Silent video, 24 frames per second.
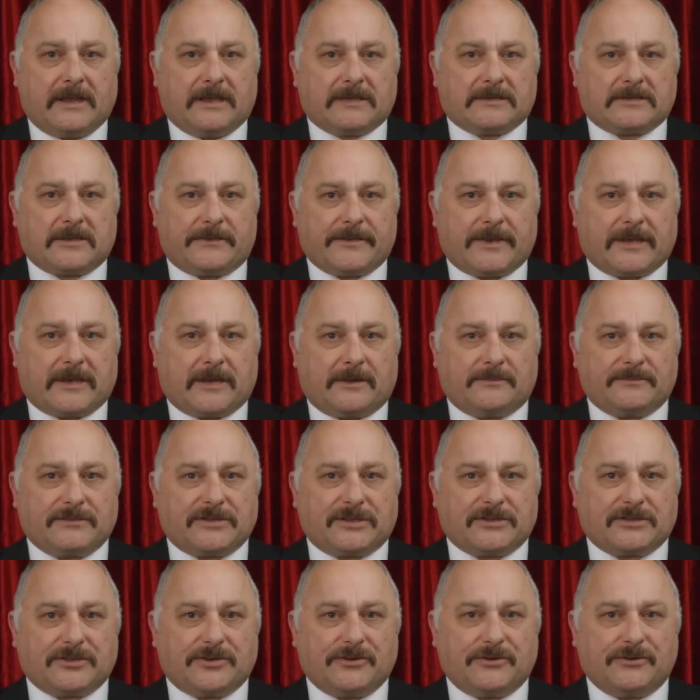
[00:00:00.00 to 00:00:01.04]
So it
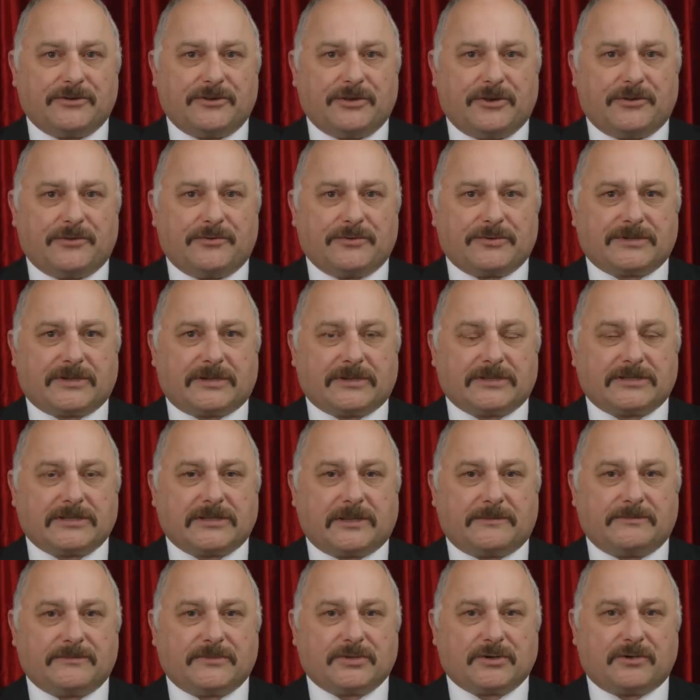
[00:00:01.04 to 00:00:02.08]
comes as good news that
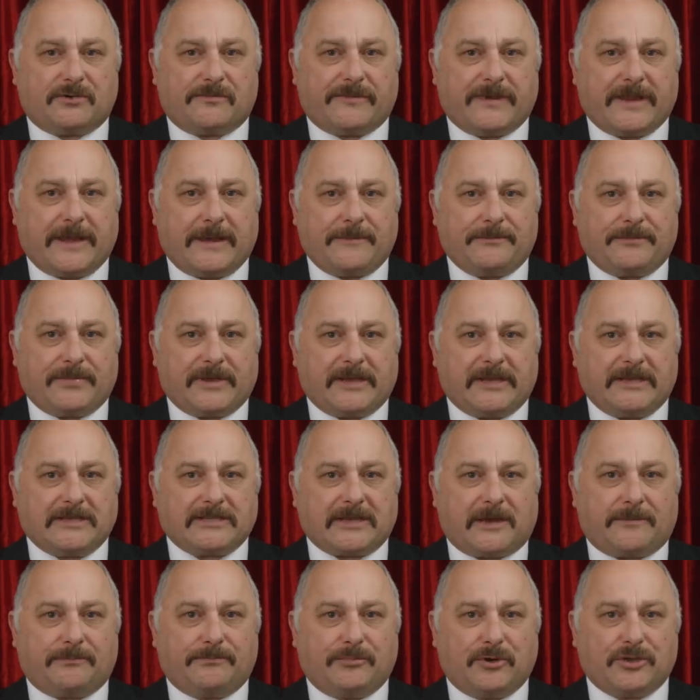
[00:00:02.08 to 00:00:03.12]
some Tory
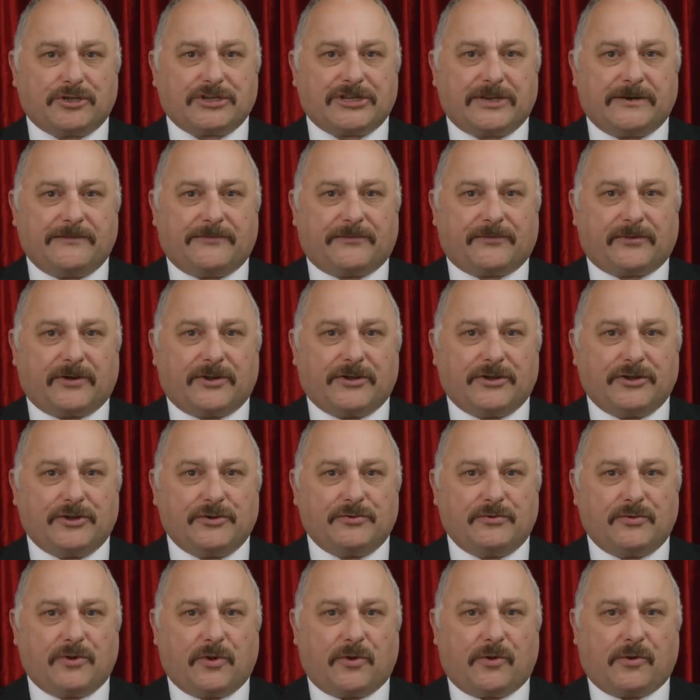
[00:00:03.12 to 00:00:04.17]
MPs are pushing for a
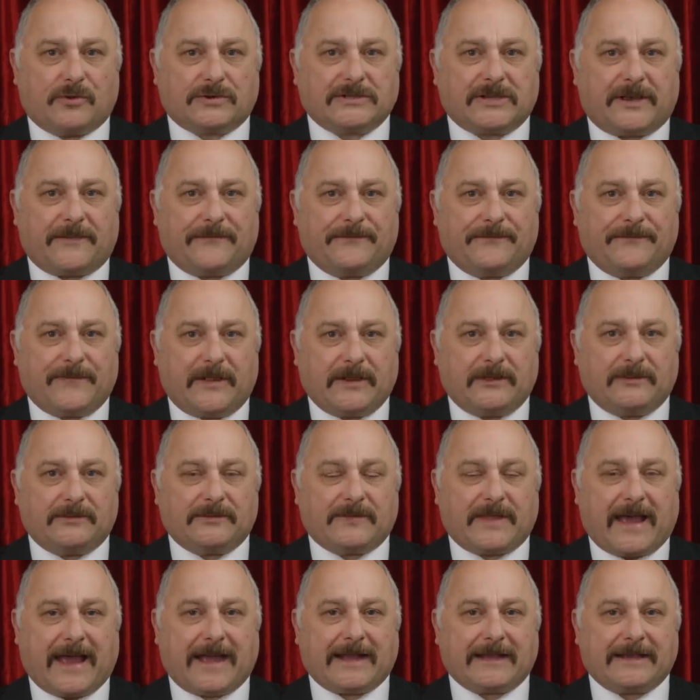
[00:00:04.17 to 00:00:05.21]
new law to fill
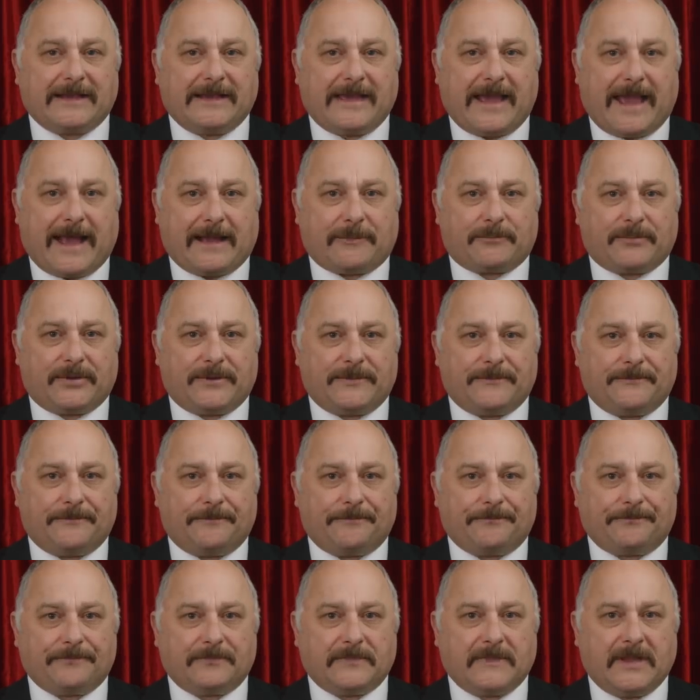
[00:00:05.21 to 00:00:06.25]
that gap.
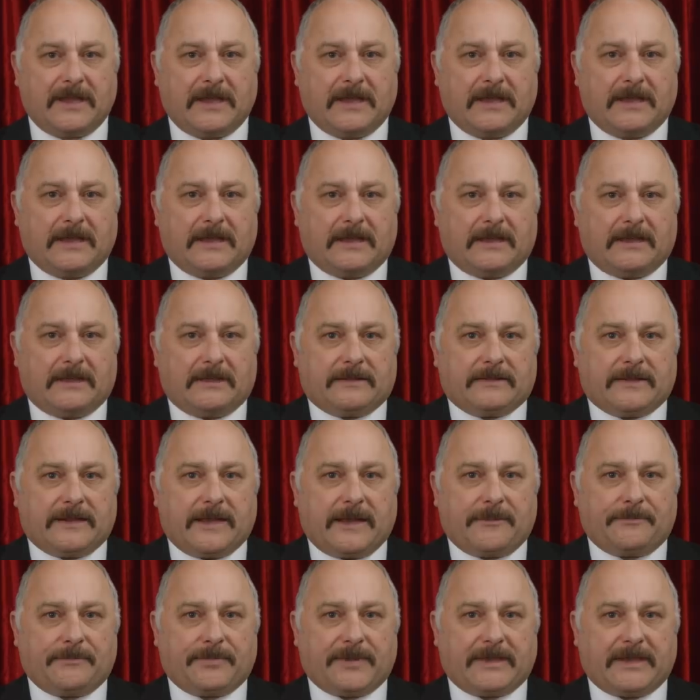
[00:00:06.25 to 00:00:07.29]
The
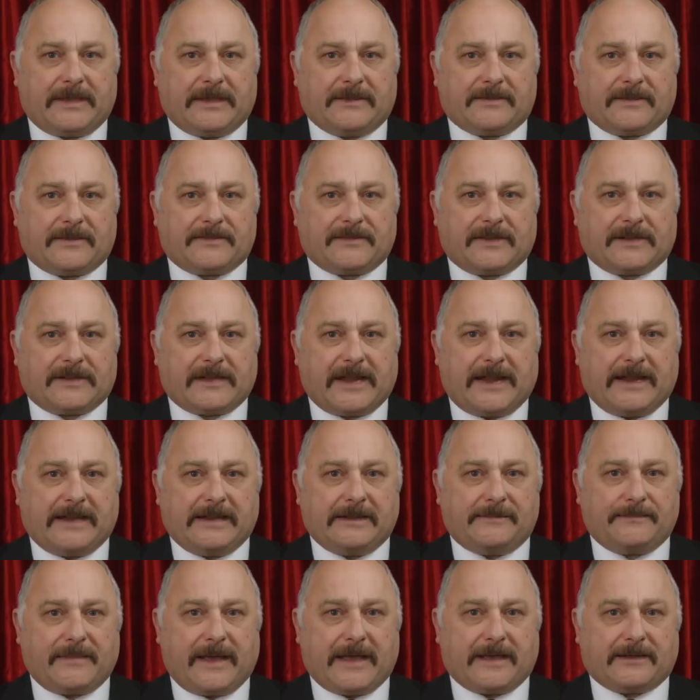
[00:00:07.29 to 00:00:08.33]
MP that the
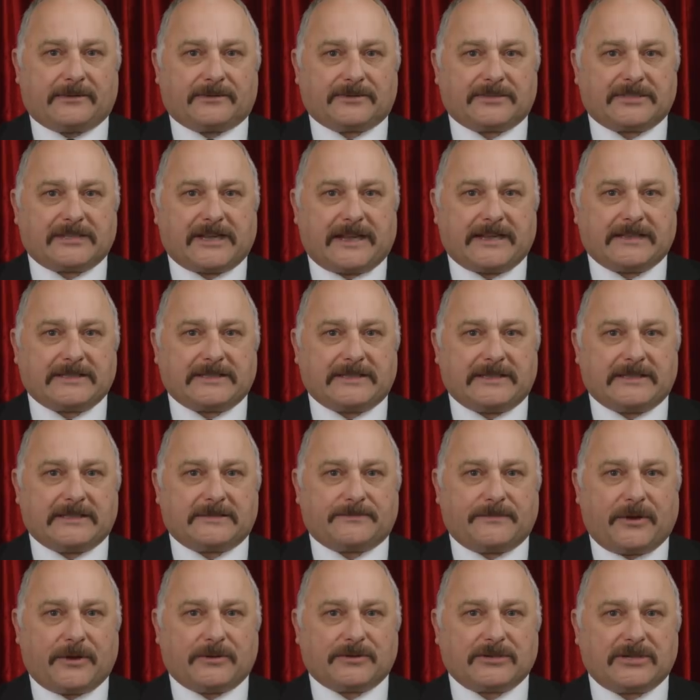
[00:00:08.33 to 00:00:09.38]
Daily Mail says
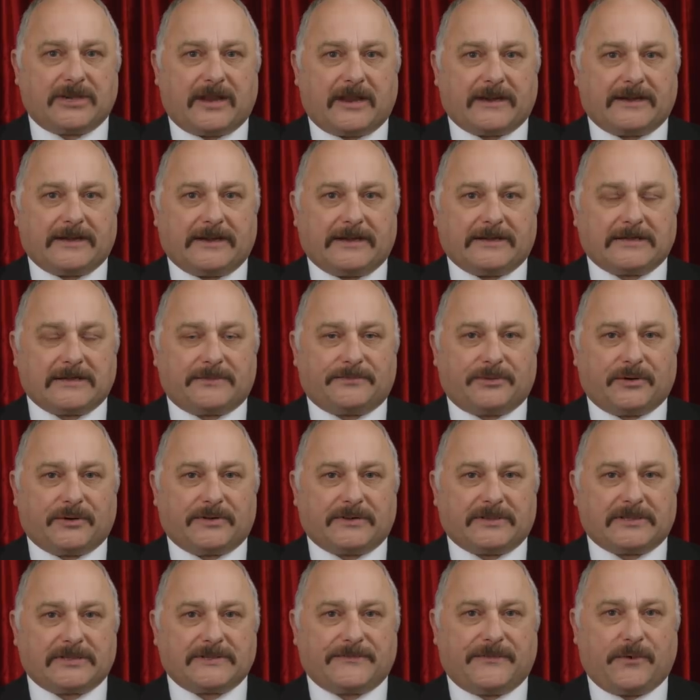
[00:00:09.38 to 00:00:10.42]
is most likely to
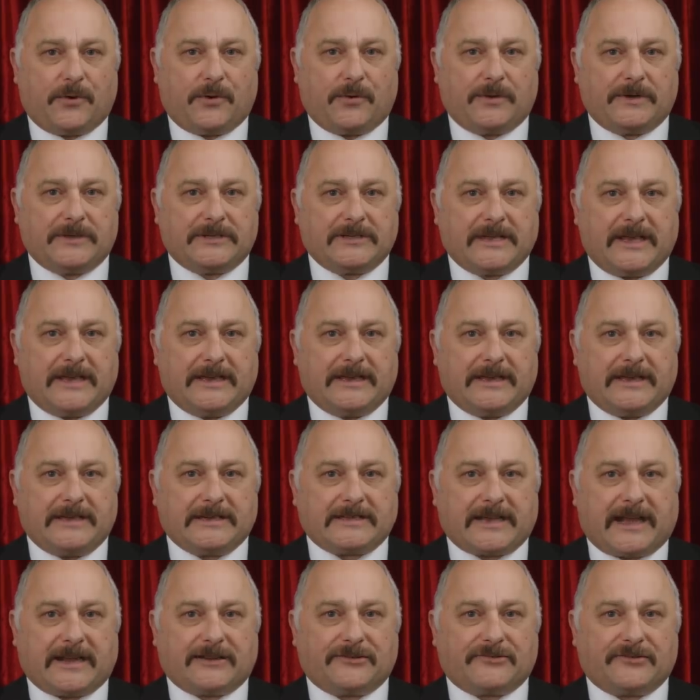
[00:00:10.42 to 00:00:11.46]
put this forward
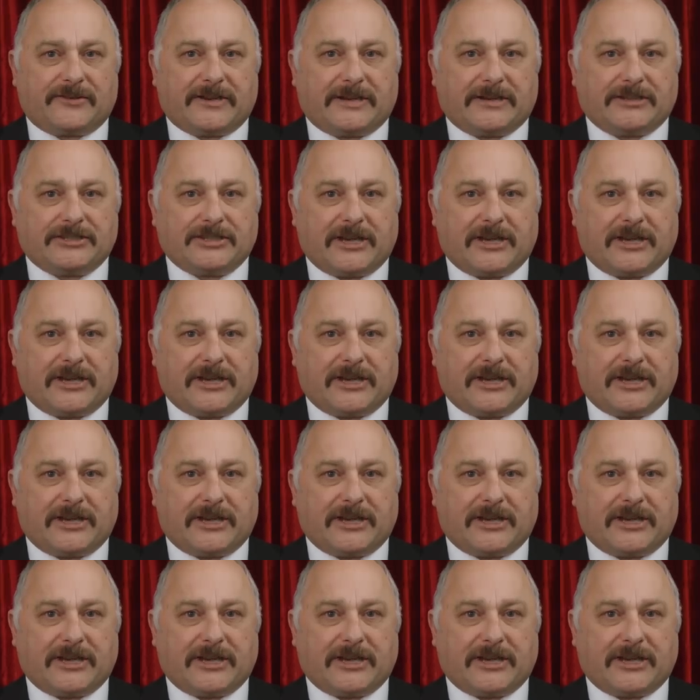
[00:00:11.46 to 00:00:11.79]
is Andrea